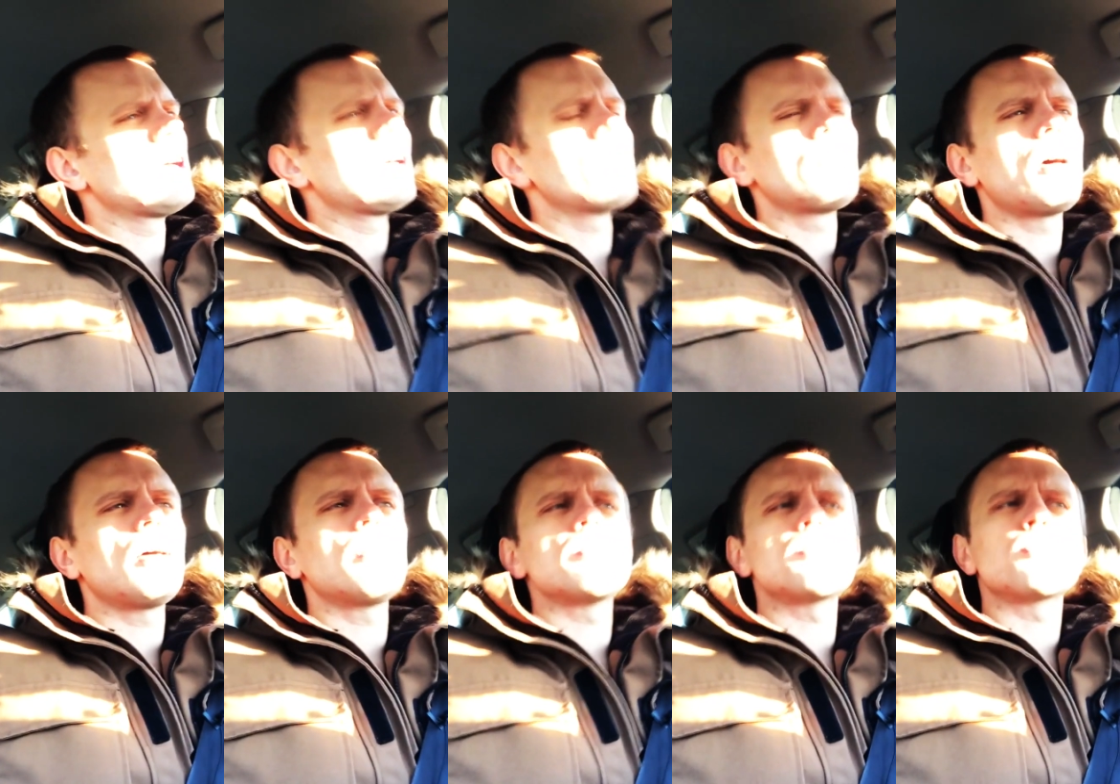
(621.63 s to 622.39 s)
have
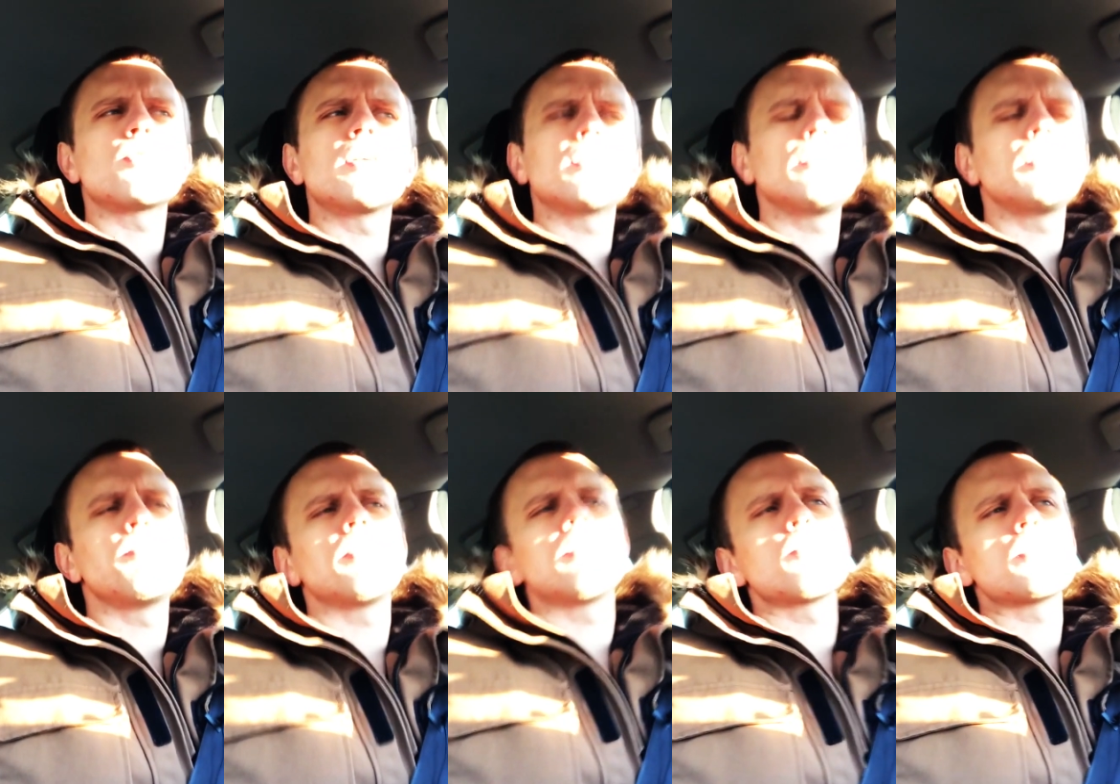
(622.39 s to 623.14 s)
not historically
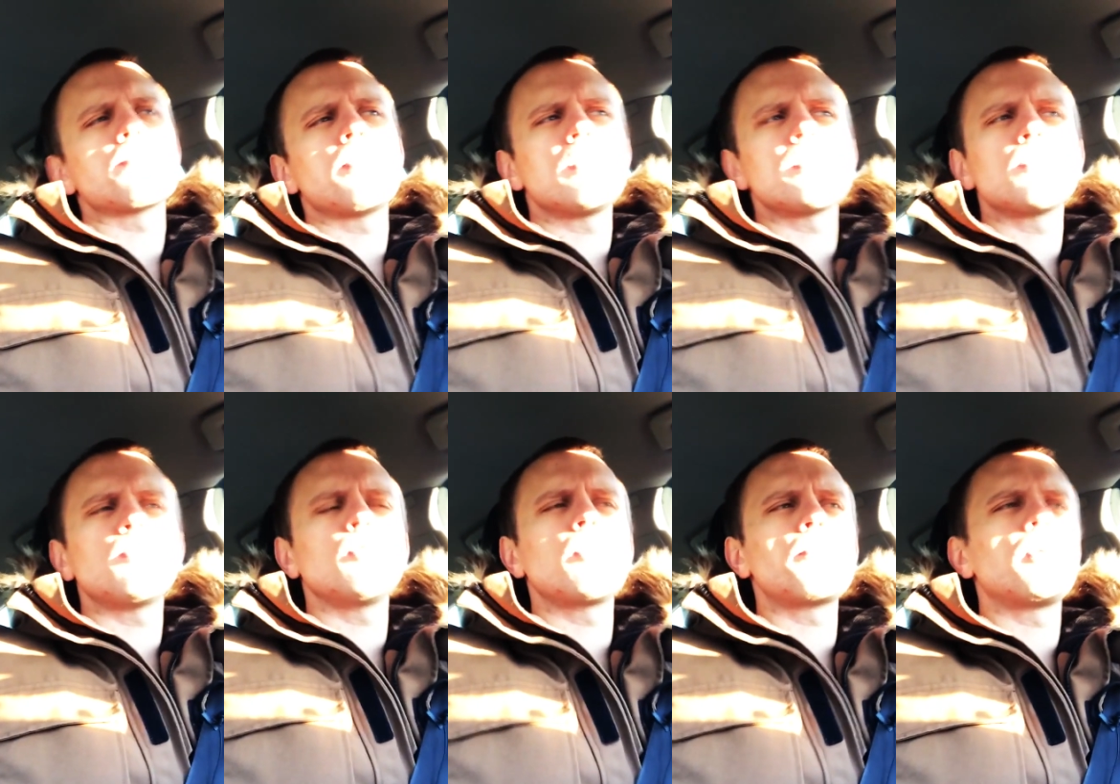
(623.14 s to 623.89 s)
been
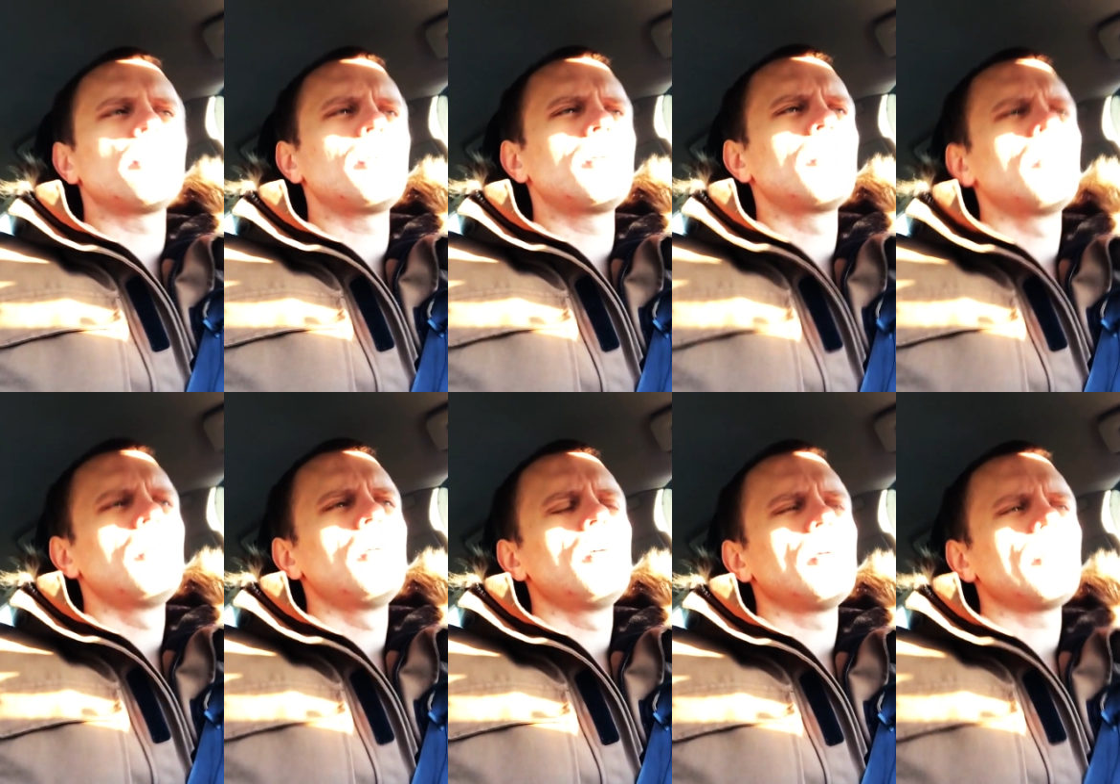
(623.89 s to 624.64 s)
responsible with money,
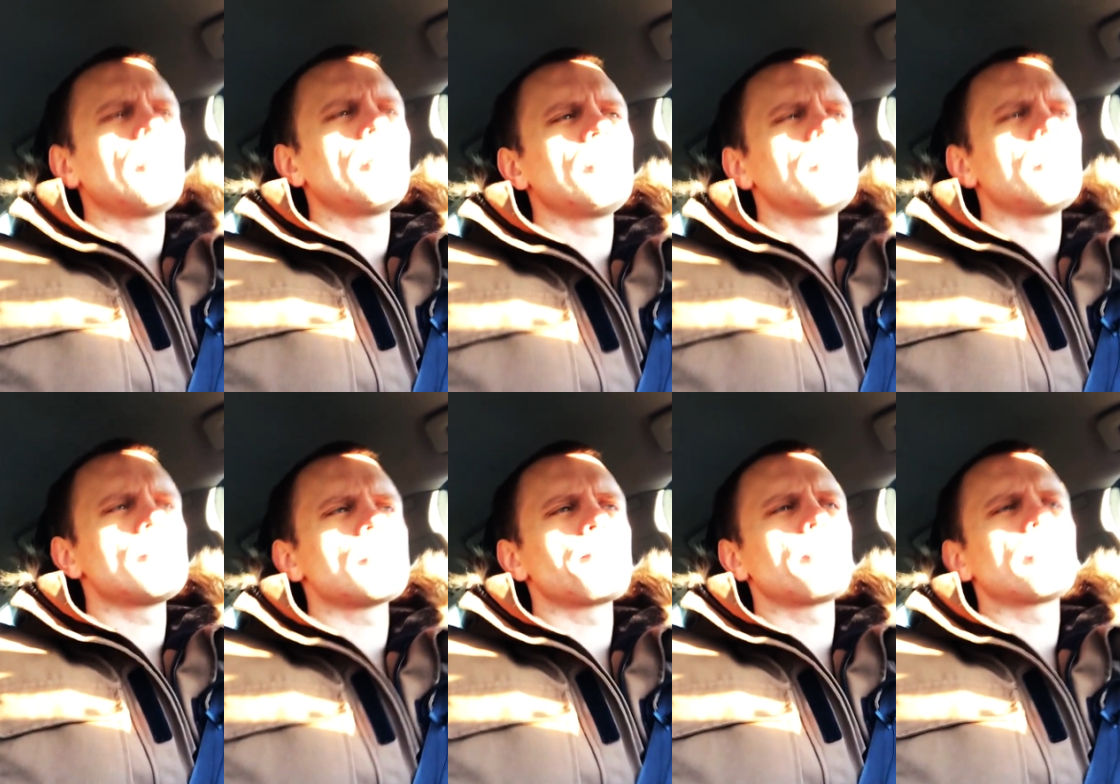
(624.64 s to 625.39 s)
and
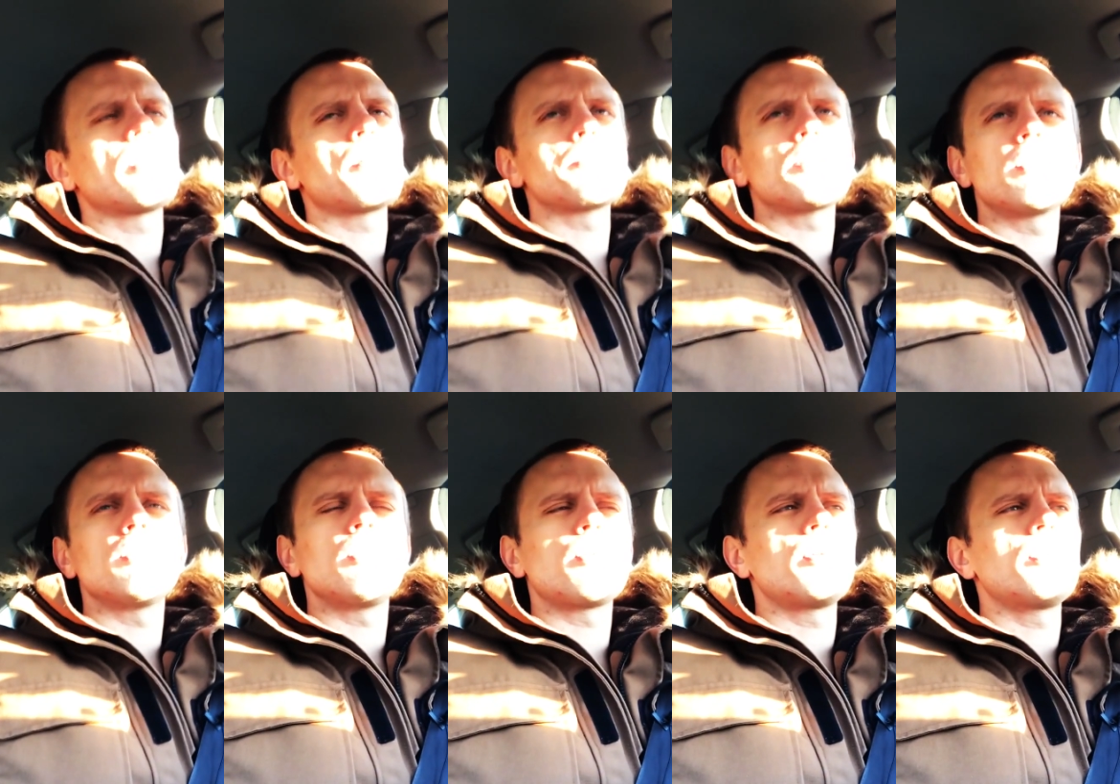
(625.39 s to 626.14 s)
it's something that I'm trying
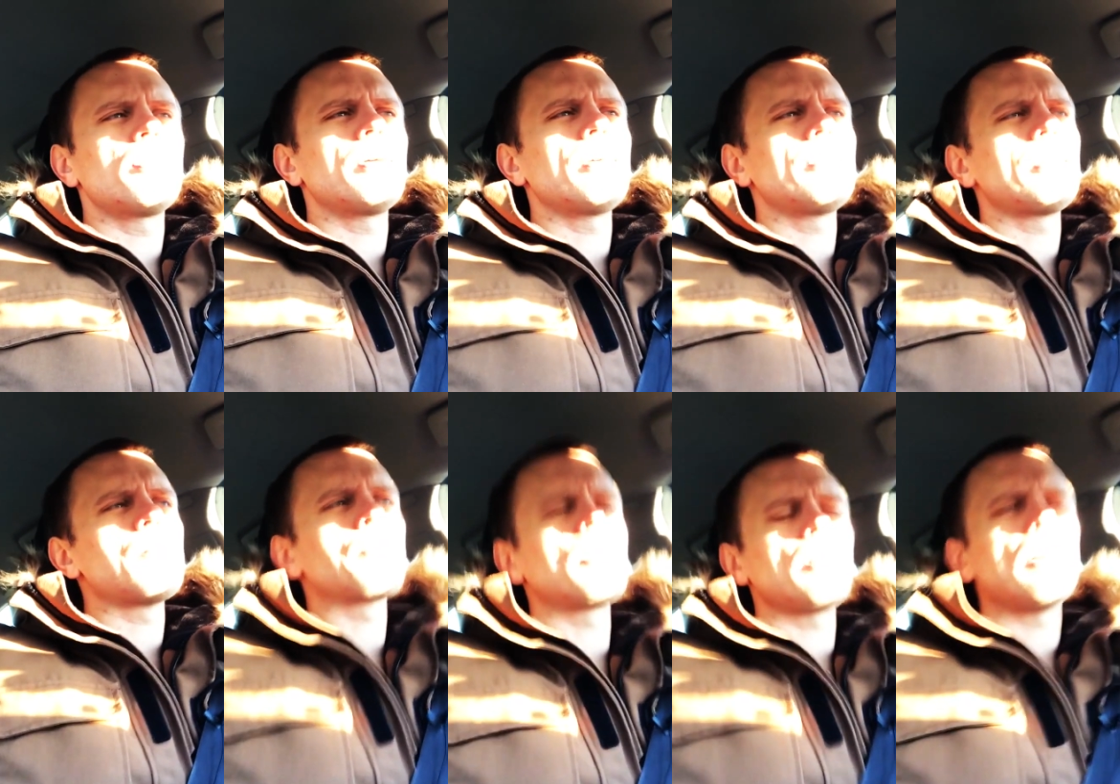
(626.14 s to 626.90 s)
to learn, and
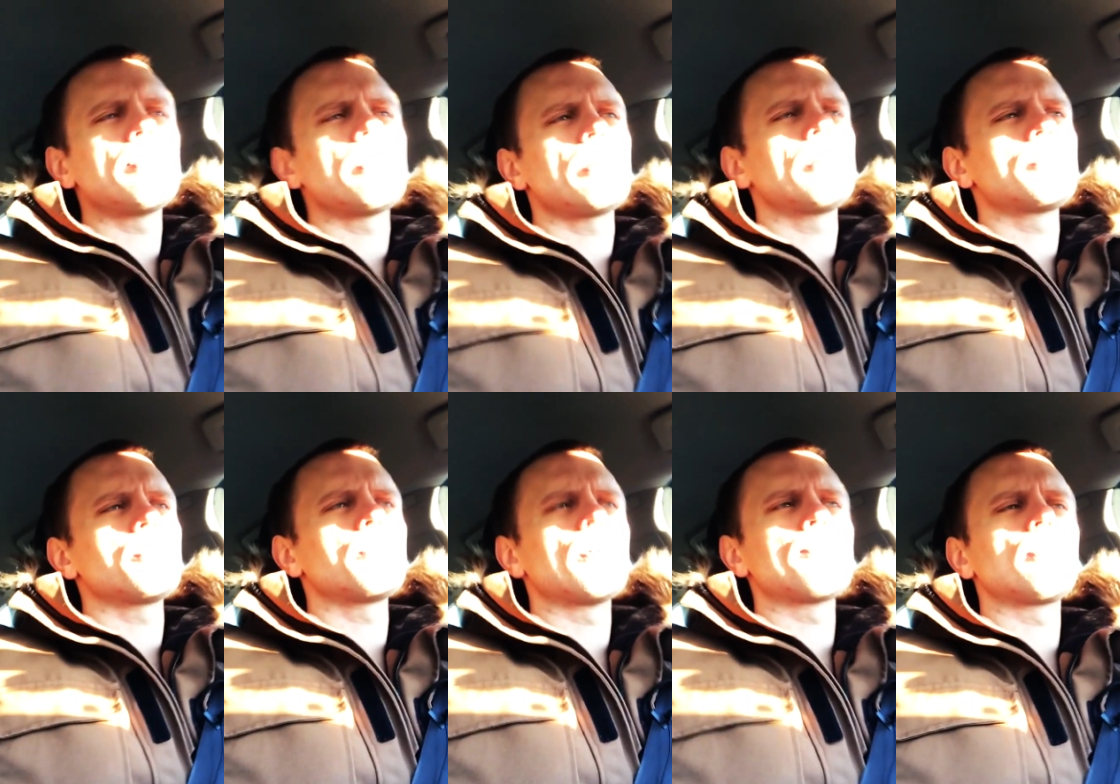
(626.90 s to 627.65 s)
I'm glad that I
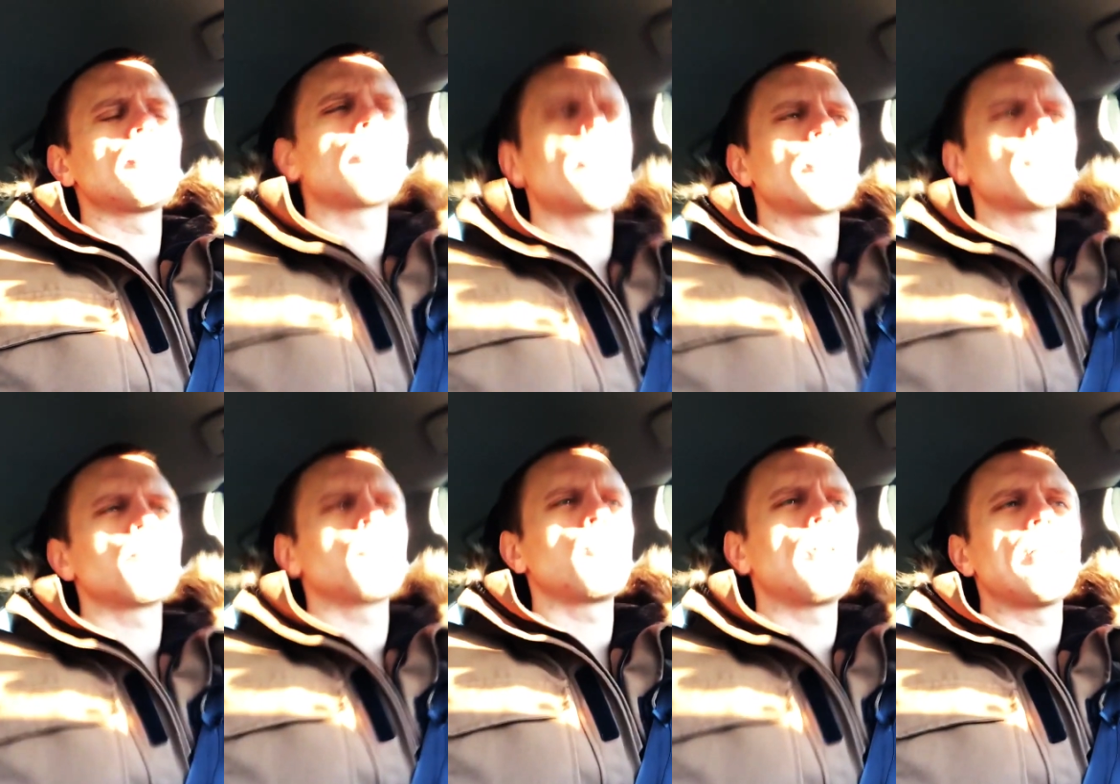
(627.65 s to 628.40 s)
don't have to learn it
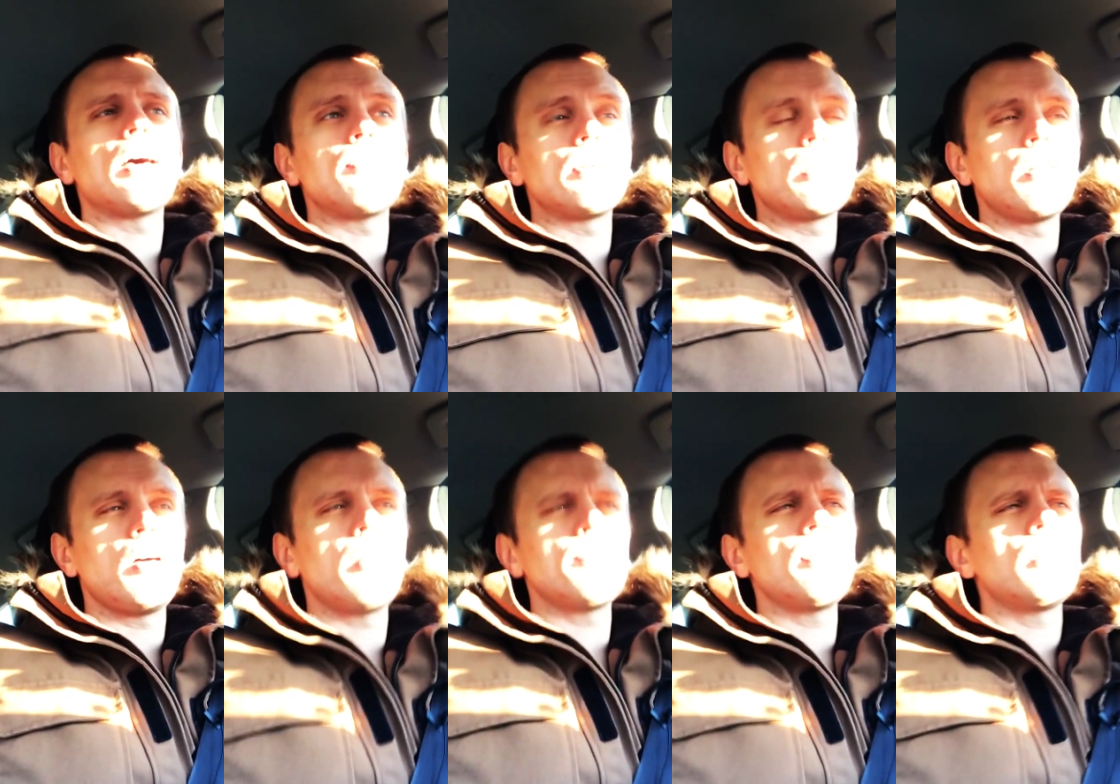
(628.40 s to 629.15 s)
while having a
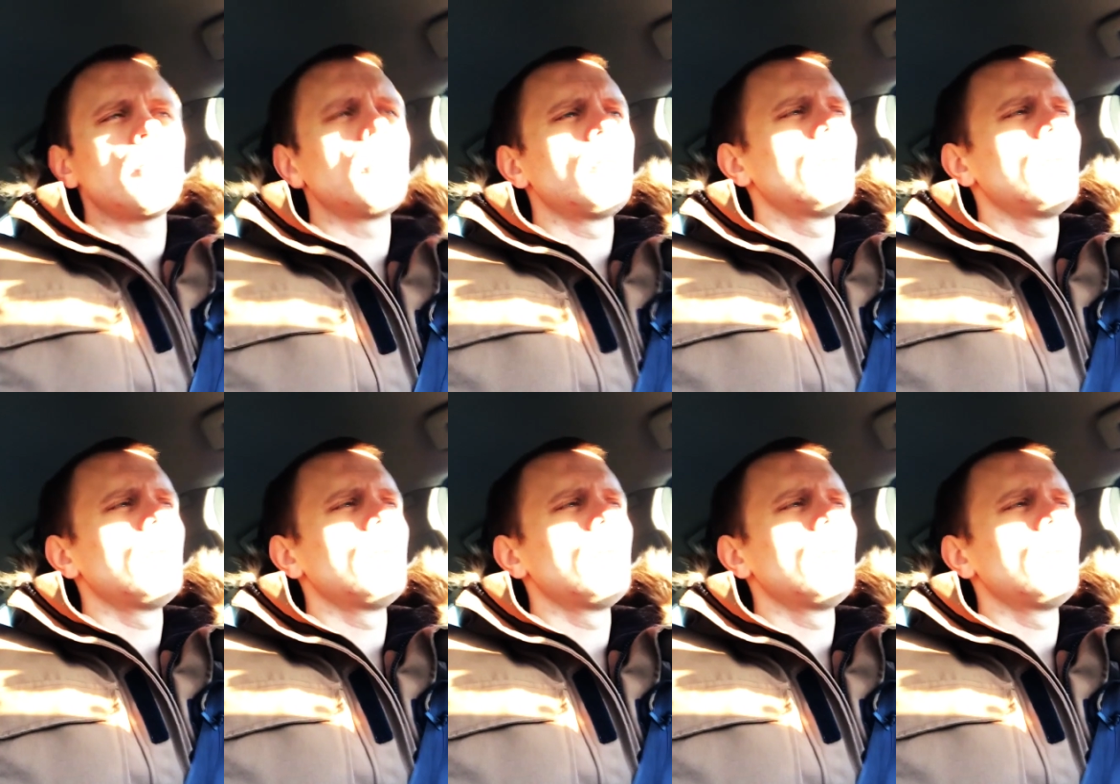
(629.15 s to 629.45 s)
lot of it,